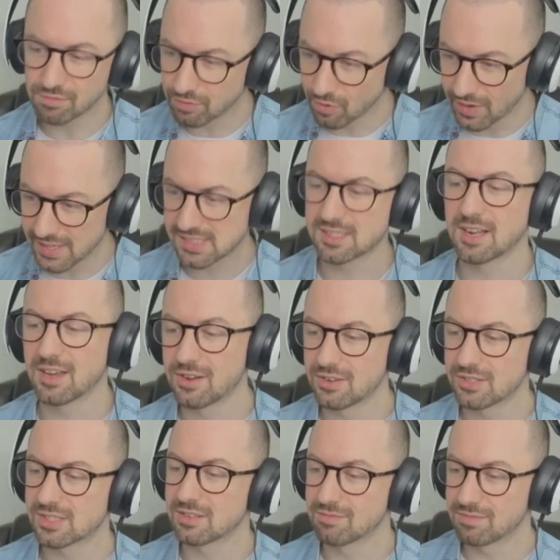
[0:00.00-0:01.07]
voice
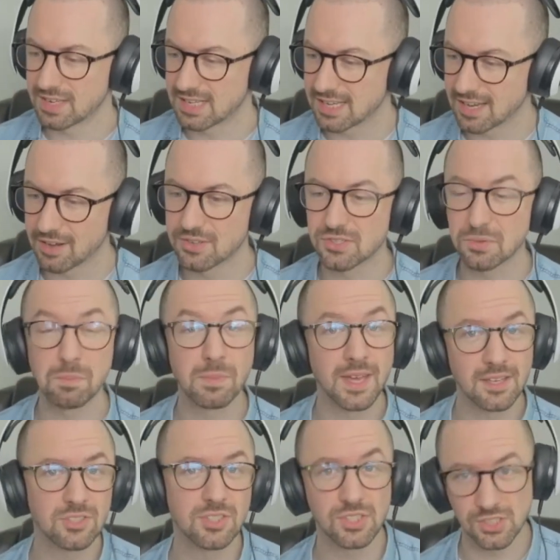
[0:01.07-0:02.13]
notes and videos and
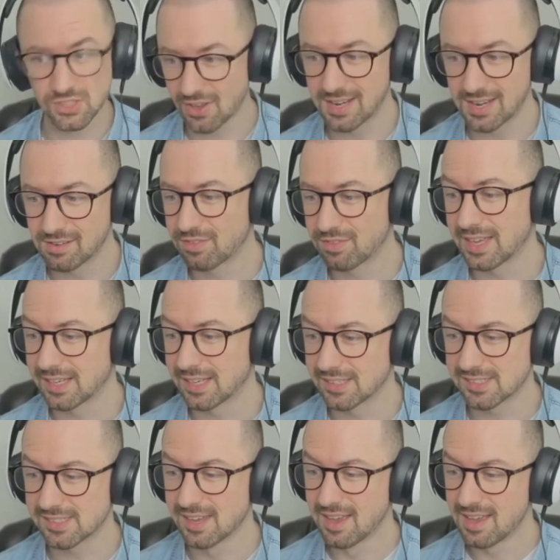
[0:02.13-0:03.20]
pictures side of
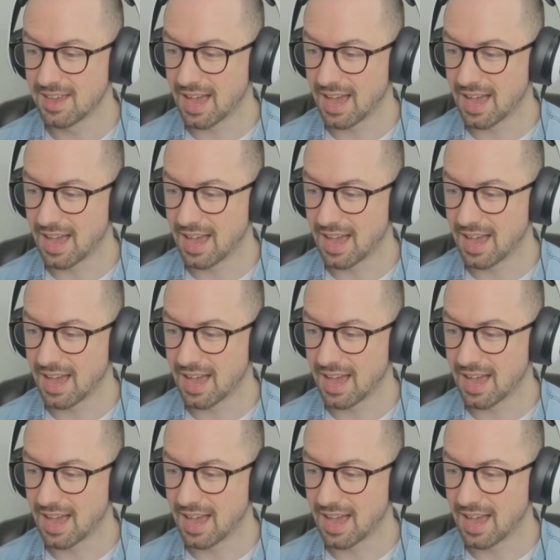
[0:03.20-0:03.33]
things.